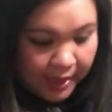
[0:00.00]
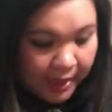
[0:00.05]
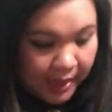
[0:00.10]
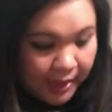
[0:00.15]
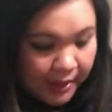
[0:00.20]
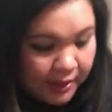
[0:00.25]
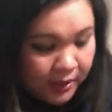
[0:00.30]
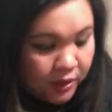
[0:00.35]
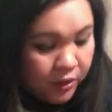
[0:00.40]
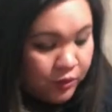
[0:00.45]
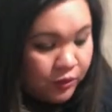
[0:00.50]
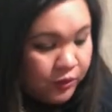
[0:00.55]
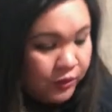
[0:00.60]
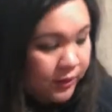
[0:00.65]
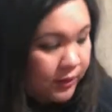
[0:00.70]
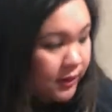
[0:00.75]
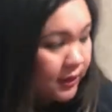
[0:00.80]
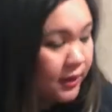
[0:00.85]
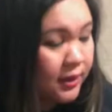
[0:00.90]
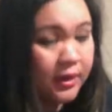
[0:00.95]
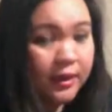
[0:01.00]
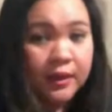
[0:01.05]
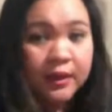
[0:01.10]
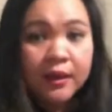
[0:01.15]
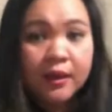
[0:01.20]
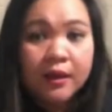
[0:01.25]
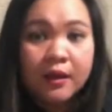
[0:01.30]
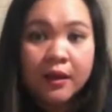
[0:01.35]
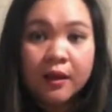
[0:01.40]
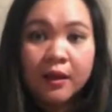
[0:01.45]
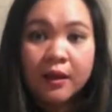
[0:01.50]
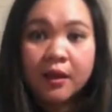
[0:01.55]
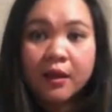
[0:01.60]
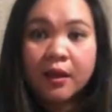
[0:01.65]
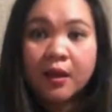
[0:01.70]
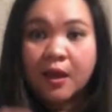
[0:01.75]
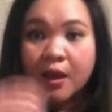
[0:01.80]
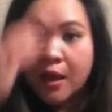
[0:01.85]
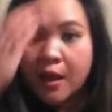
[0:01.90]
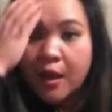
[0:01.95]
and then usually
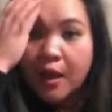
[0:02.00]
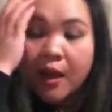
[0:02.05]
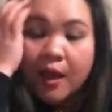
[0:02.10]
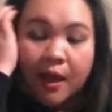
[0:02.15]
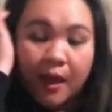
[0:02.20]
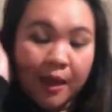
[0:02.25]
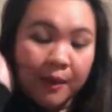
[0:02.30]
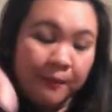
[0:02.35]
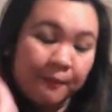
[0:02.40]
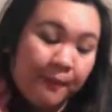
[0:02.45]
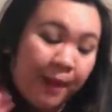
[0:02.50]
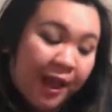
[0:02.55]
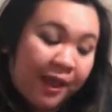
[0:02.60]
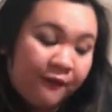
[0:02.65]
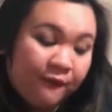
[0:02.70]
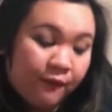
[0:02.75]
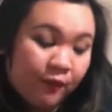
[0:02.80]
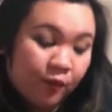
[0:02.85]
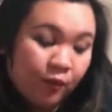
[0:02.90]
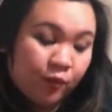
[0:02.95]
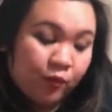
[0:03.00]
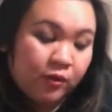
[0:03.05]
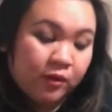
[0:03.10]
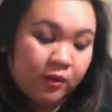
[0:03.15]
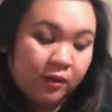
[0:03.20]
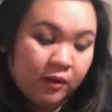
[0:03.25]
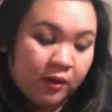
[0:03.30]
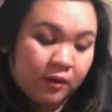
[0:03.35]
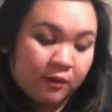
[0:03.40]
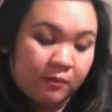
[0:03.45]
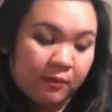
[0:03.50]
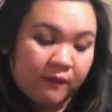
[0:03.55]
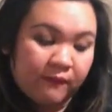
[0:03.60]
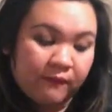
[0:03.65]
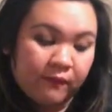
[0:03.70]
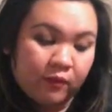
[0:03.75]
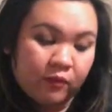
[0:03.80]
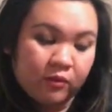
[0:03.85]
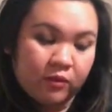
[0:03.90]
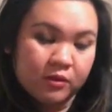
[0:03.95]
my phone
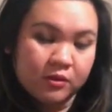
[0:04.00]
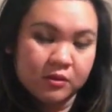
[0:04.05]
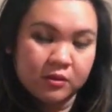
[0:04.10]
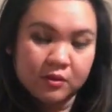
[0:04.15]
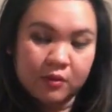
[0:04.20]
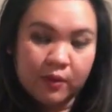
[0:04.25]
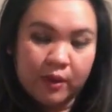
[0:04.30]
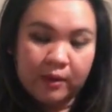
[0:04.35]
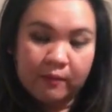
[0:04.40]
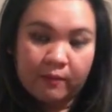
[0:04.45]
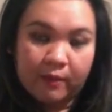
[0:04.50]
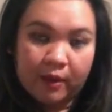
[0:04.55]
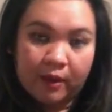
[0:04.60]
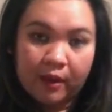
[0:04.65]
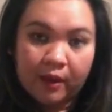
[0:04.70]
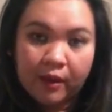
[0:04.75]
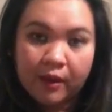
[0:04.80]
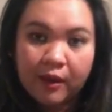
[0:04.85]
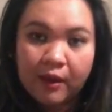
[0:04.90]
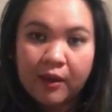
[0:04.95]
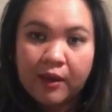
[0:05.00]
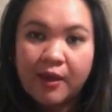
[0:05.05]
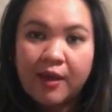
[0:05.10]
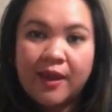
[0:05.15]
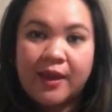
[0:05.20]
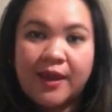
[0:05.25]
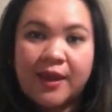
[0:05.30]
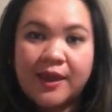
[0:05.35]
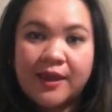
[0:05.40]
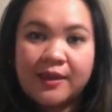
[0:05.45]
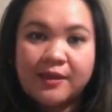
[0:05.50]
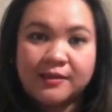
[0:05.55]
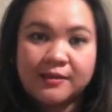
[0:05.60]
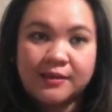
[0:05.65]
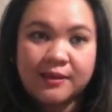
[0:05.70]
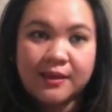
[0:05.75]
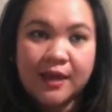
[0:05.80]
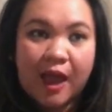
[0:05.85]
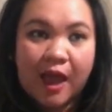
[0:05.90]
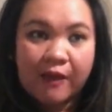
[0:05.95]
is quite big. It is
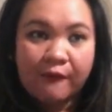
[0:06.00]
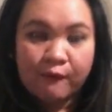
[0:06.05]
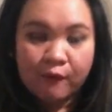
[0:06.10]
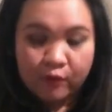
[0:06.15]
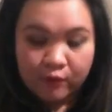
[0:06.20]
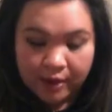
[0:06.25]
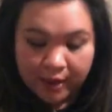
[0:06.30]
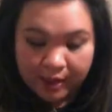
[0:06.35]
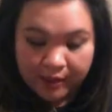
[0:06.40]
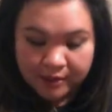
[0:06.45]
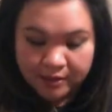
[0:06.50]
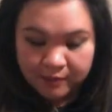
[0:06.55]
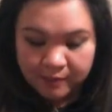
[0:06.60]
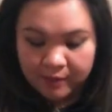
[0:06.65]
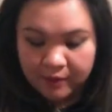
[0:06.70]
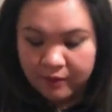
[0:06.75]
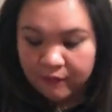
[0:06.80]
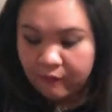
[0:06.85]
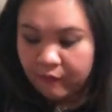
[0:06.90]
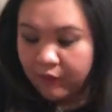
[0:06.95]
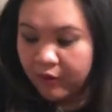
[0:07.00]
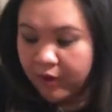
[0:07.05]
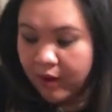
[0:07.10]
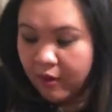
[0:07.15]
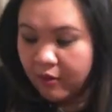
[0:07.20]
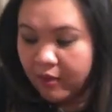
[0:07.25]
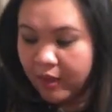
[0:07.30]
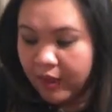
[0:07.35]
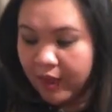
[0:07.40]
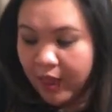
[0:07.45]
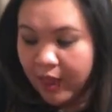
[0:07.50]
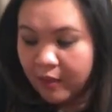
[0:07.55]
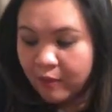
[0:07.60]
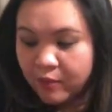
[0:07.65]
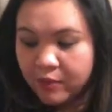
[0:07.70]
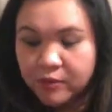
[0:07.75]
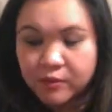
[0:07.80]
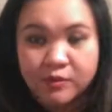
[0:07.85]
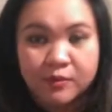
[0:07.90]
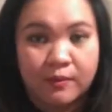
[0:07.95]
the iPhone X, but for now, like, I
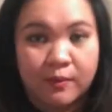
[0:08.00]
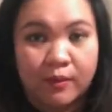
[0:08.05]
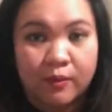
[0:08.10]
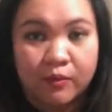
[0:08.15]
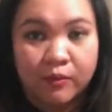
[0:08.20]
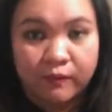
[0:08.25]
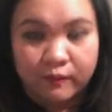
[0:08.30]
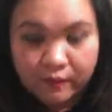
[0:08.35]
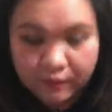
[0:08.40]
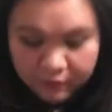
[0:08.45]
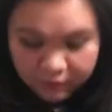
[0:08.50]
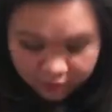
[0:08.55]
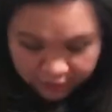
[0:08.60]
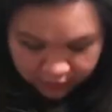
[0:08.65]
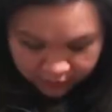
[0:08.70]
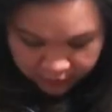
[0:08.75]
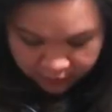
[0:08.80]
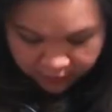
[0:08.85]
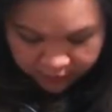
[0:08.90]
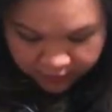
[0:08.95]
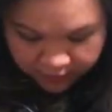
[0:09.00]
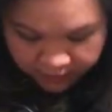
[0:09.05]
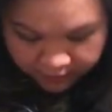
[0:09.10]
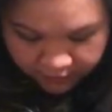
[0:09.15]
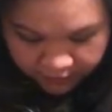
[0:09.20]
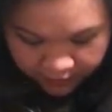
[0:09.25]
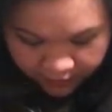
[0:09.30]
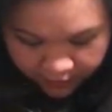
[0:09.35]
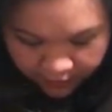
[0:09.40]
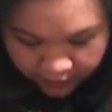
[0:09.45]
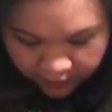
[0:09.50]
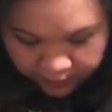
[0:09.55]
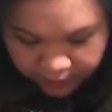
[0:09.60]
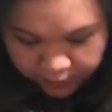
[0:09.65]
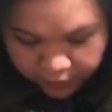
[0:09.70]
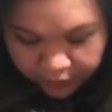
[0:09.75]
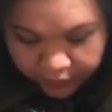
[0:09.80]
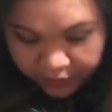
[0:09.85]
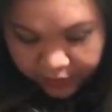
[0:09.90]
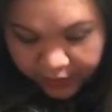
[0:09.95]
will use my old phone. So I'll
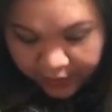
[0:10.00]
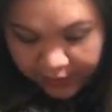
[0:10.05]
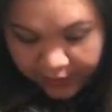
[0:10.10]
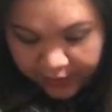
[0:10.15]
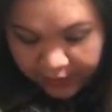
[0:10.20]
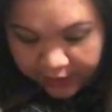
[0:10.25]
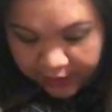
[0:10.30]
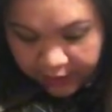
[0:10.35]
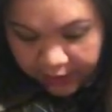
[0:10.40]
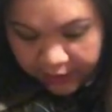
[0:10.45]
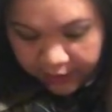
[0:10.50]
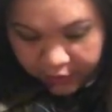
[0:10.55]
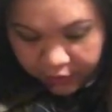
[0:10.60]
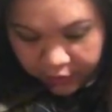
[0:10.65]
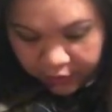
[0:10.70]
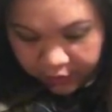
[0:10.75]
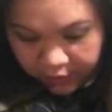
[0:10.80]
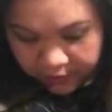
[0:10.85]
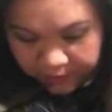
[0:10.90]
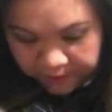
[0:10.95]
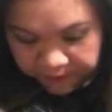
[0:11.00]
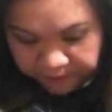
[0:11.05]
put that in here.